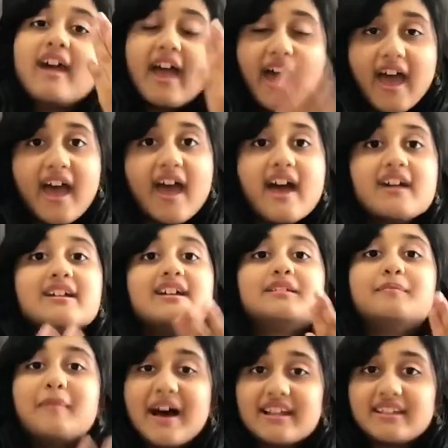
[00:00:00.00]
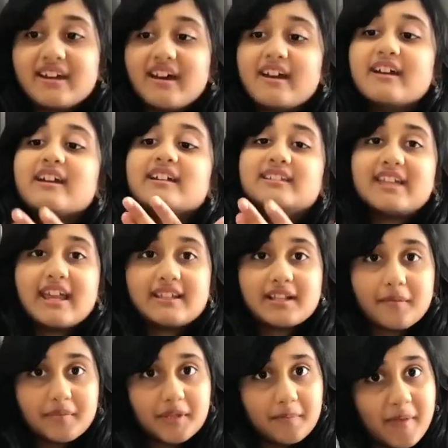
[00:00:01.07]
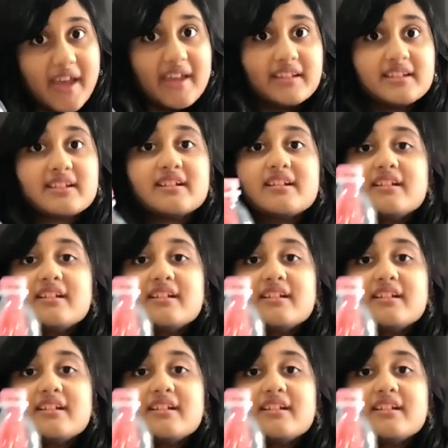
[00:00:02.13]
air is matter. It takes up space.